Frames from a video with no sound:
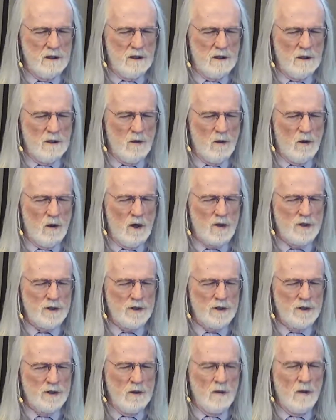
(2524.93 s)

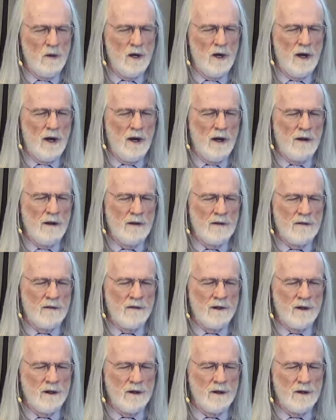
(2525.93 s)
washing away the
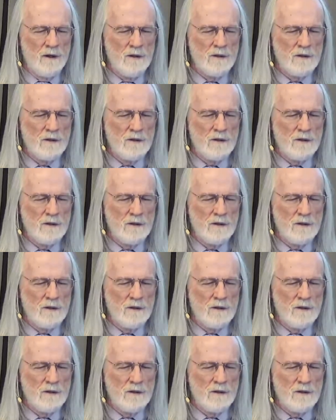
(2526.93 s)
fears,